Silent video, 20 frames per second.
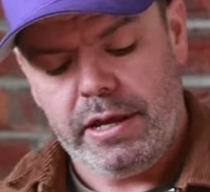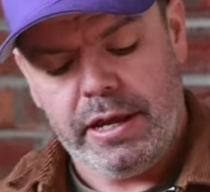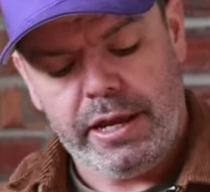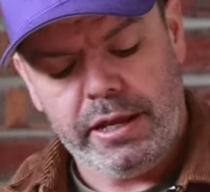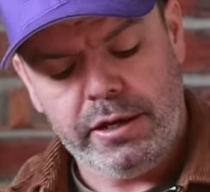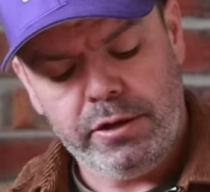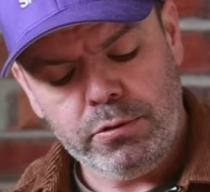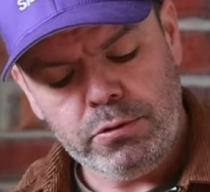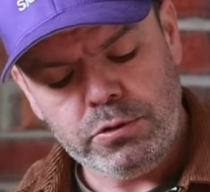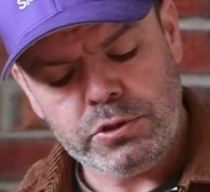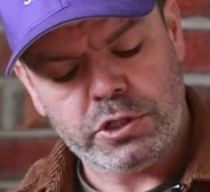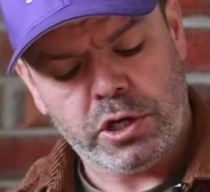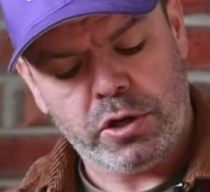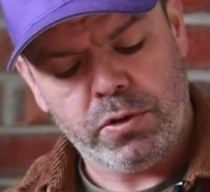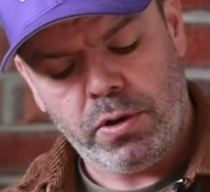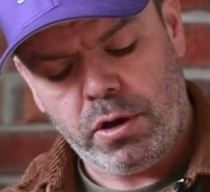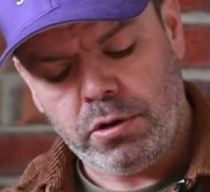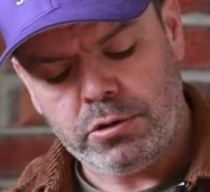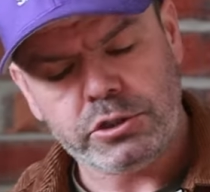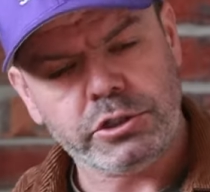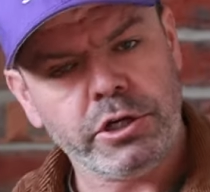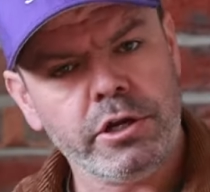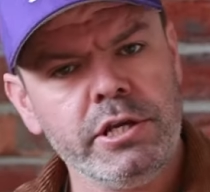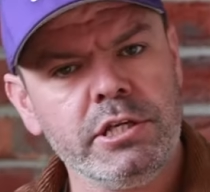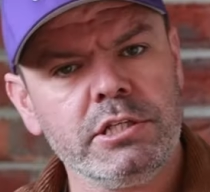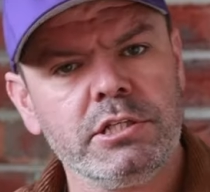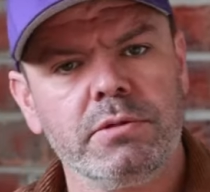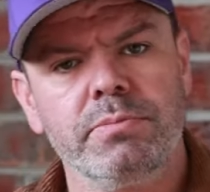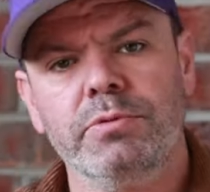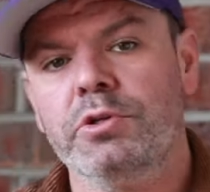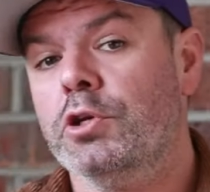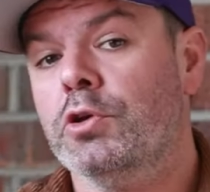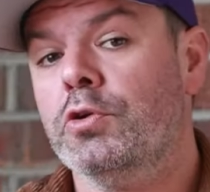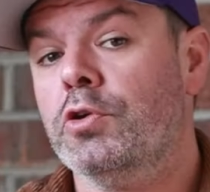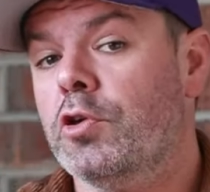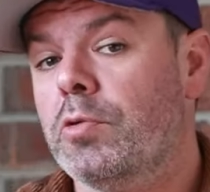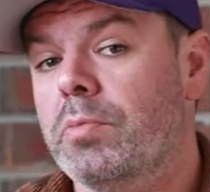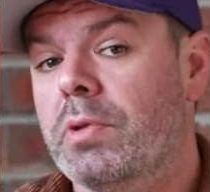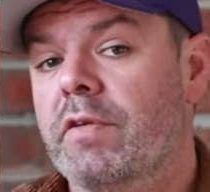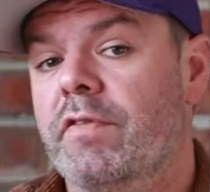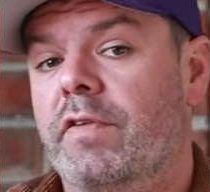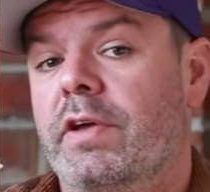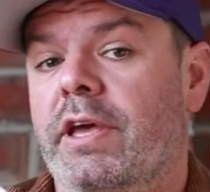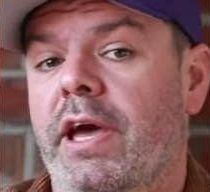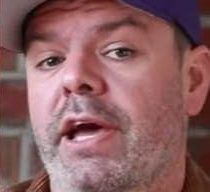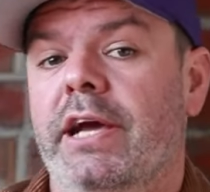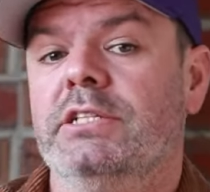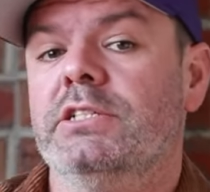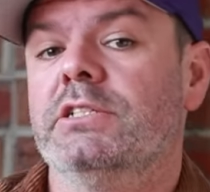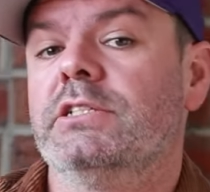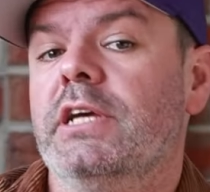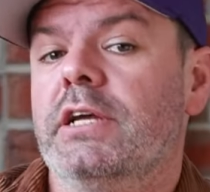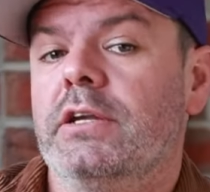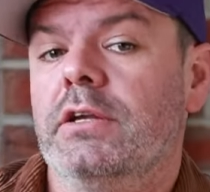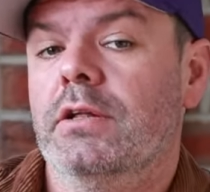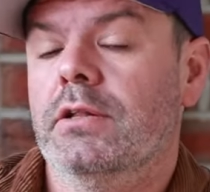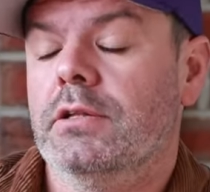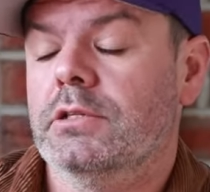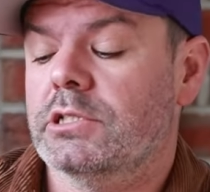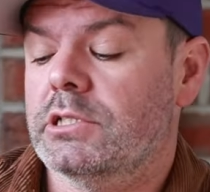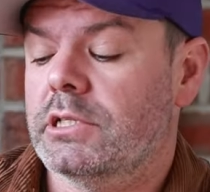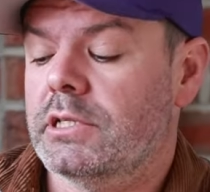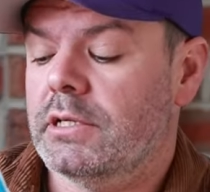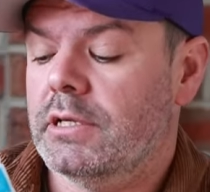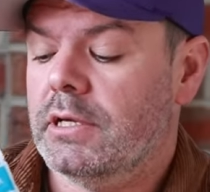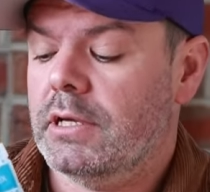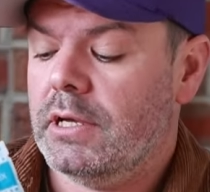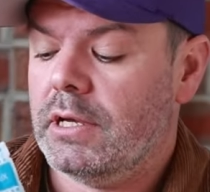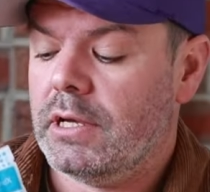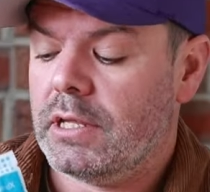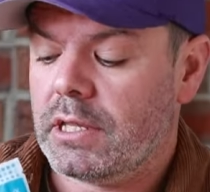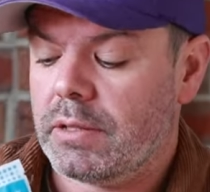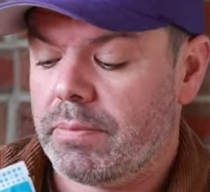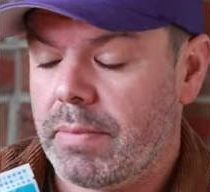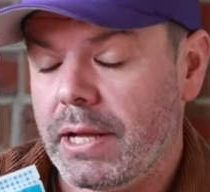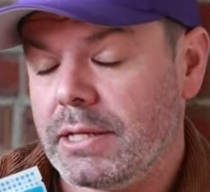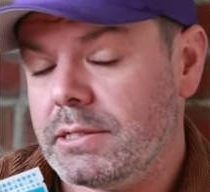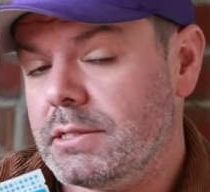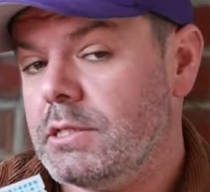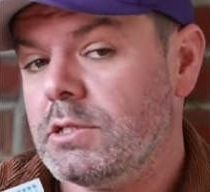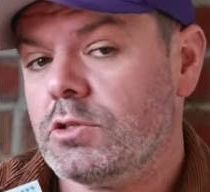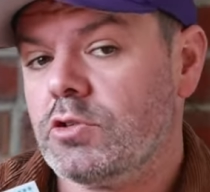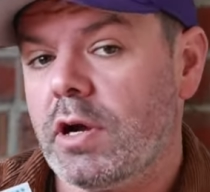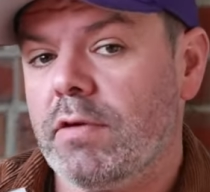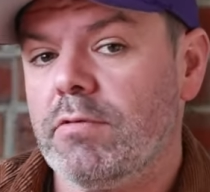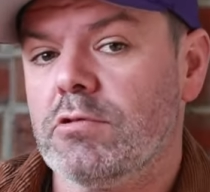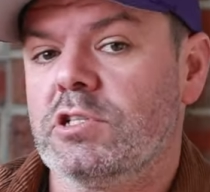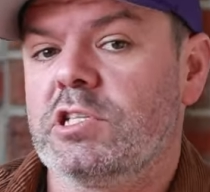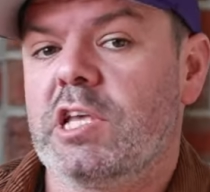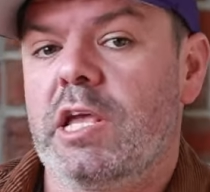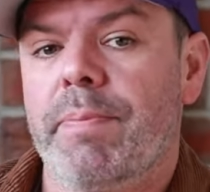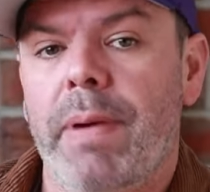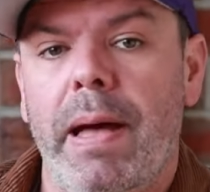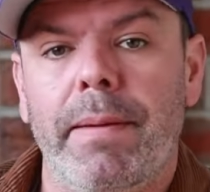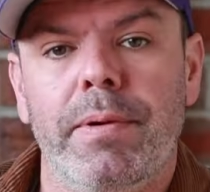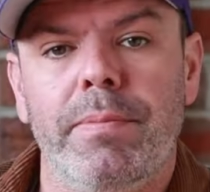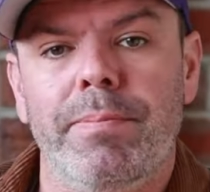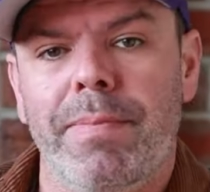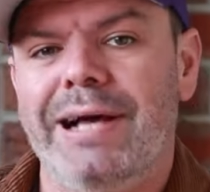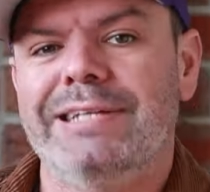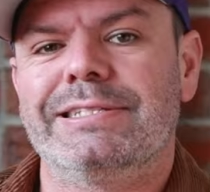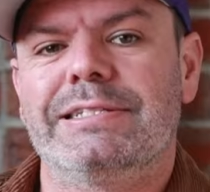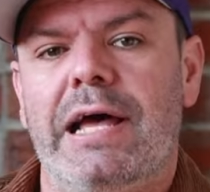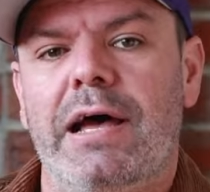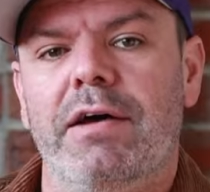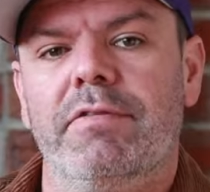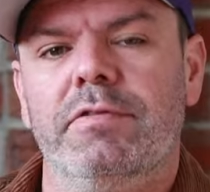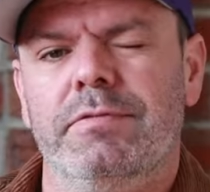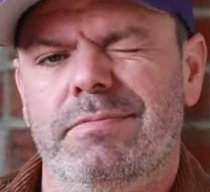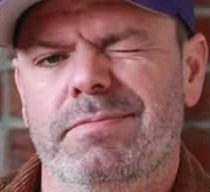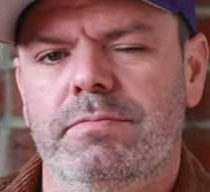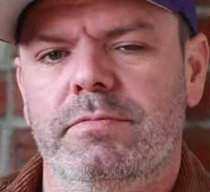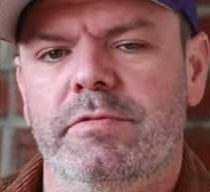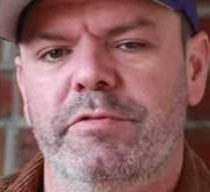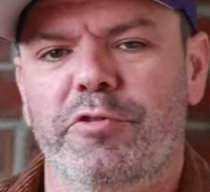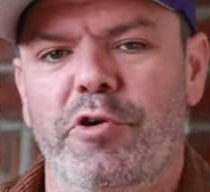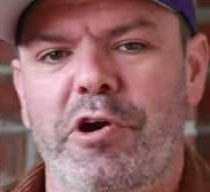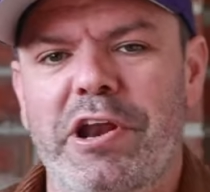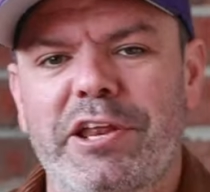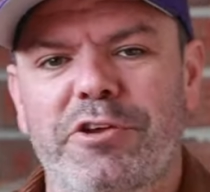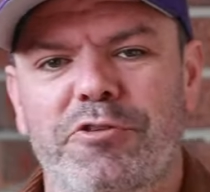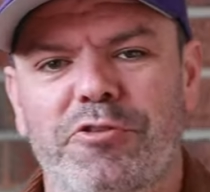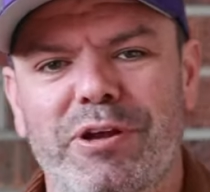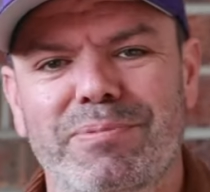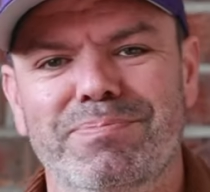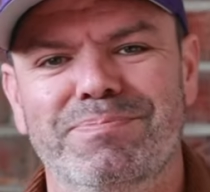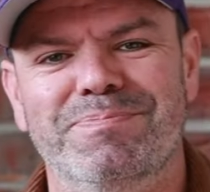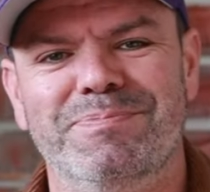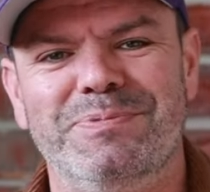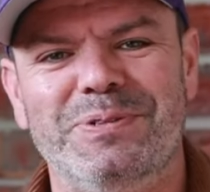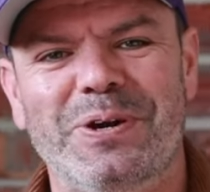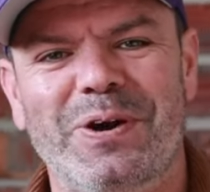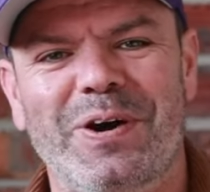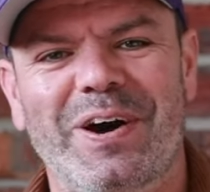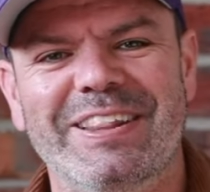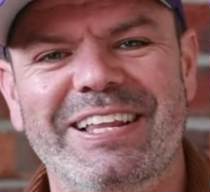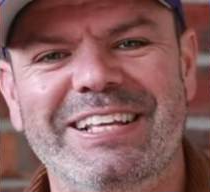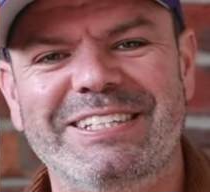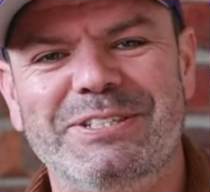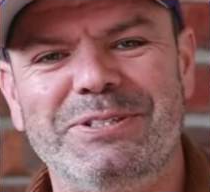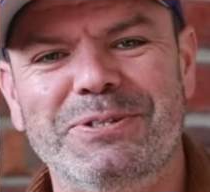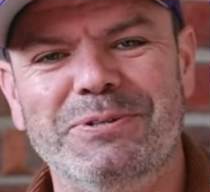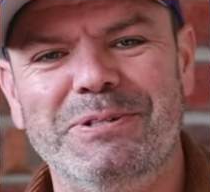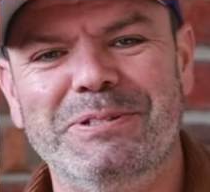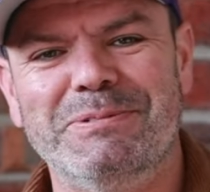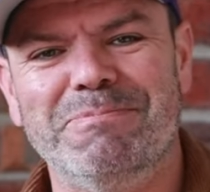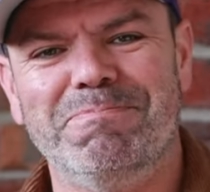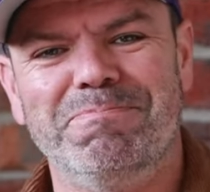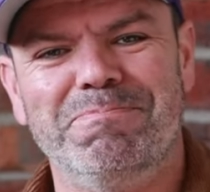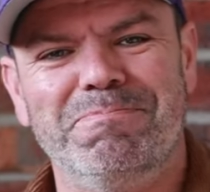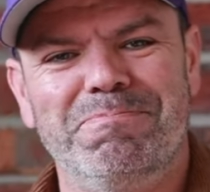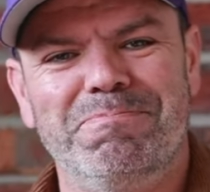and also I'll show you some new humidification technology that makes this travel CPAP a must-have for any trip. Alright, let's do it.